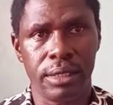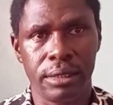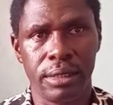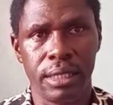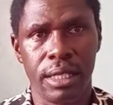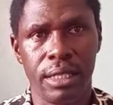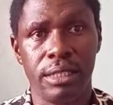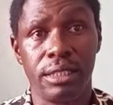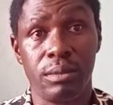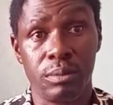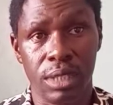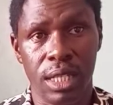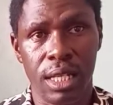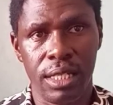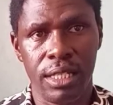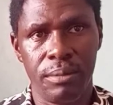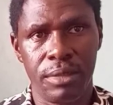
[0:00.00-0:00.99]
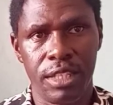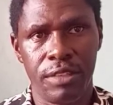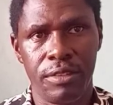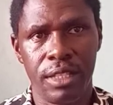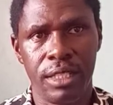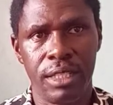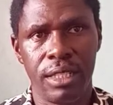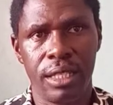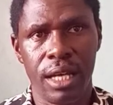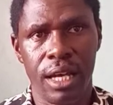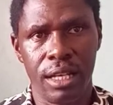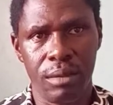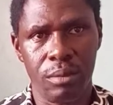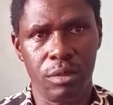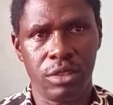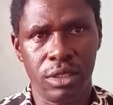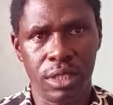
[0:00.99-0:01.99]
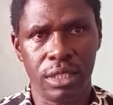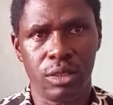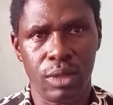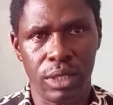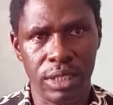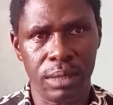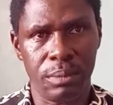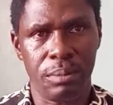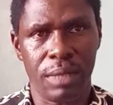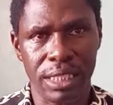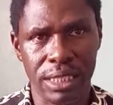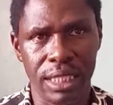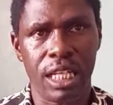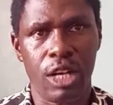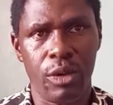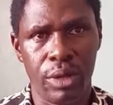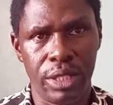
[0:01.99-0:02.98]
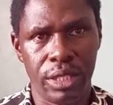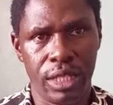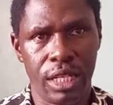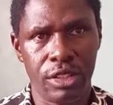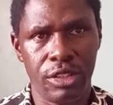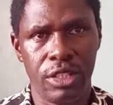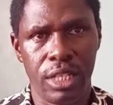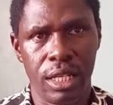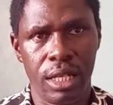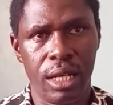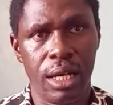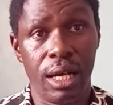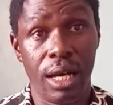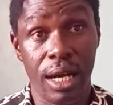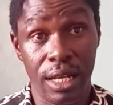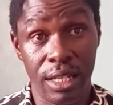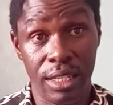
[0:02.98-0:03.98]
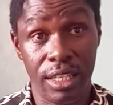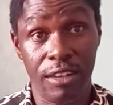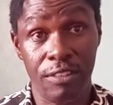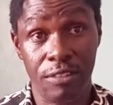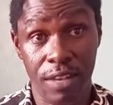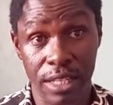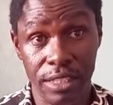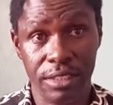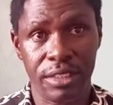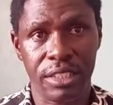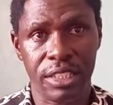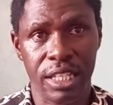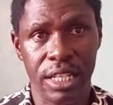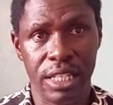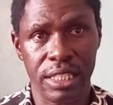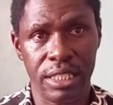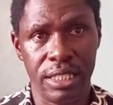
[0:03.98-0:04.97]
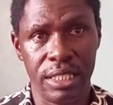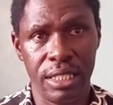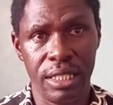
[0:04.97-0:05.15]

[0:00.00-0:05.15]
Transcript: that is Musalia Mudavadi and Moses Masika Wetangula, had their first rally